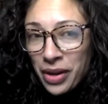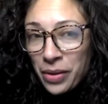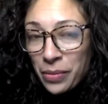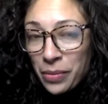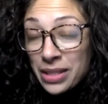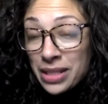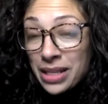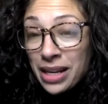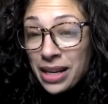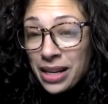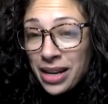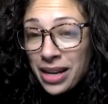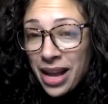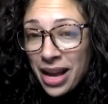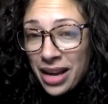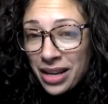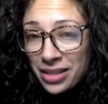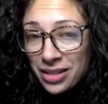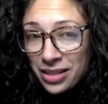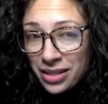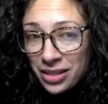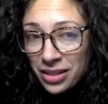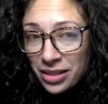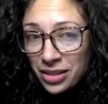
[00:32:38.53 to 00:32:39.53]
was
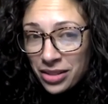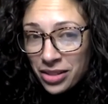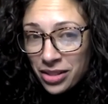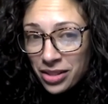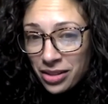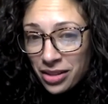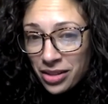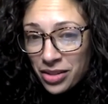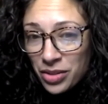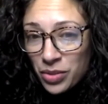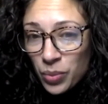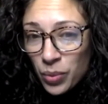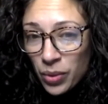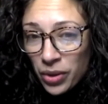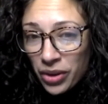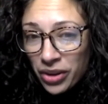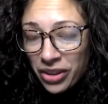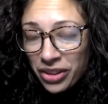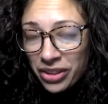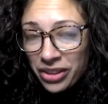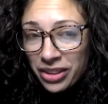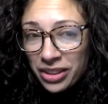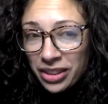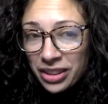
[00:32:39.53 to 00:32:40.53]
connected to this
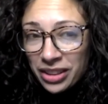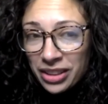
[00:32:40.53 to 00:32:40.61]
word